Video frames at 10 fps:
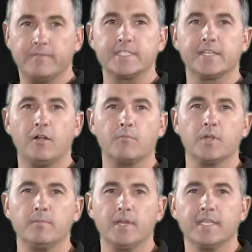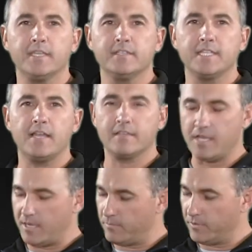Visit
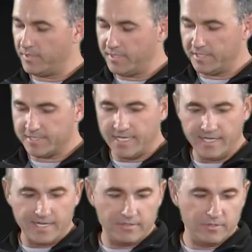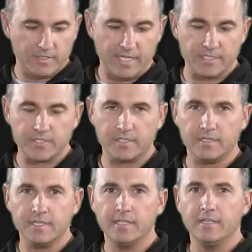homerunmonkey.com or the uh, Santa Ana
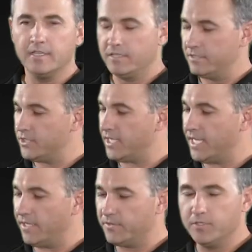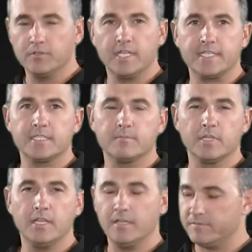location. Check out the new custom
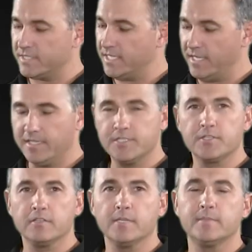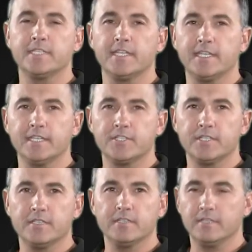gloves and get your limited
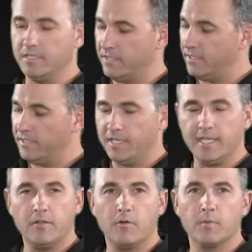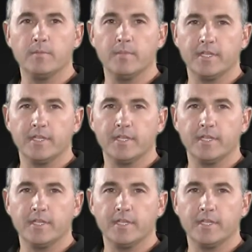edition at Home Run